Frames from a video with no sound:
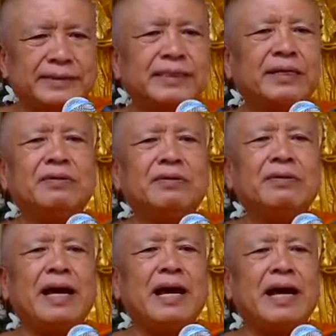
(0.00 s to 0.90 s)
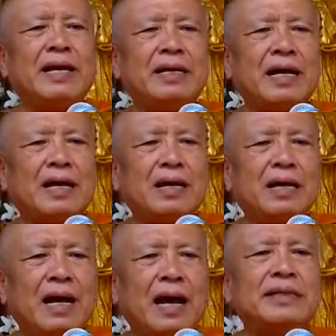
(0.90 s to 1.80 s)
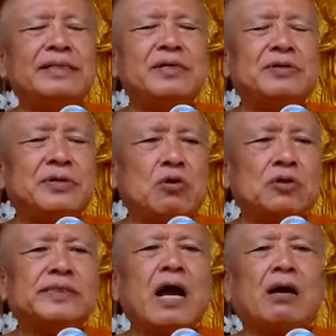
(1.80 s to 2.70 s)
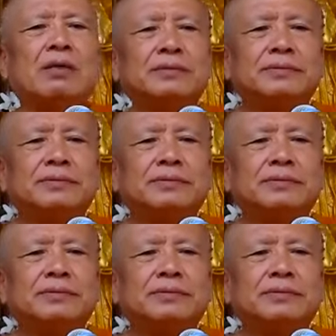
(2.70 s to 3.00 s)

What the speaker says: self, and until no self.